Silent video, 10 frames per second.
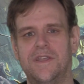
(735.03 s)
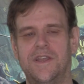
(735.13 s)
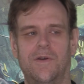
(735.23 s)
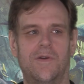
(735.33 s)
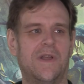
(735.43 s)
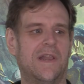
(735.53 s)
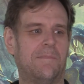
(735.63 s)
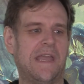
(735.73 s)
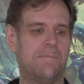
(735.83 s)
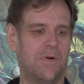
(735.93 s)
You know,
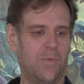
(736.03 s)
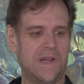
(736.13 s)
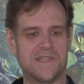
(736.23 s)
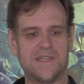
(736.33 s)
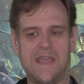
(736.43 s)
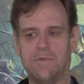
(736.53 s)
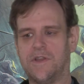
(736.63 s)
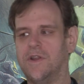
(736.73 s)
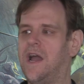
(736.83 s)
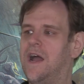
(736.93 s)
people will say when
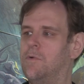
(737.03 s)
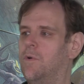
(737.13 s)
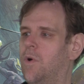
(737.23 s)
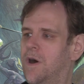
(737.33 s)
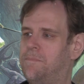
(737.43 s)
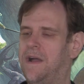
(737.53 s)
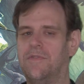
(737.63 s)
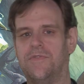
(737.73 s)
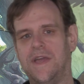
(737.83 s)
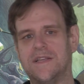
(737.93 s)
they're going, ah, well, what
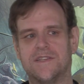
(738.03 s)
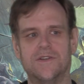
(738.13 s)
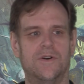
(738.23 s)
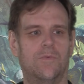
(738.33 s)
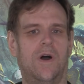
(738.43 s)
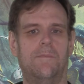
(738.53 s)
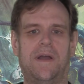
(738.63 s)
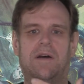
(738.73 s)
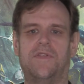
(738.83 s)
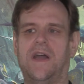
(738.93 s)
about this or what
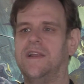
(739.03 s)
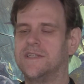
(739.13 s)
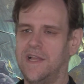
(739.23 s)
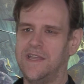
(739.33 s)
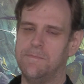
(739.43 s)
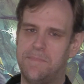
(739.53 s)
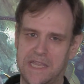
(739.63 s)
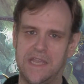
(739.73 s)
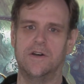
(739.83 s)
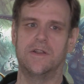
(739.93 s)
about that? And it's like you're
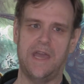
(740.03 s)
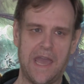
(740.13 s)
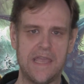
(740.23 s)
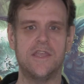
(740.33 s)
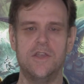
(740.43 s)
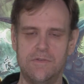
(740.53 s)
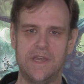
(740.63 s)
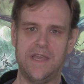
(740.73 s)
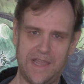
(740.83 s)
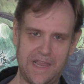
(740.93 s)
picking on a
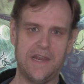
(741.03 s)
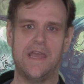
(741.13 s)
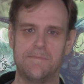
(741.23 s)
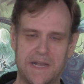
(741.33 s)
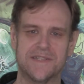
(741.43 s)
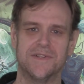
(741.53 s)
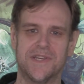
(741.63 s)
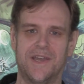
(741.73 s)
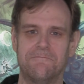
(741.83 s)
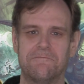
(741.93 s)
unit in a
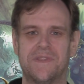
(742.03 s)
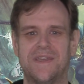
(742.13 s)
battletome.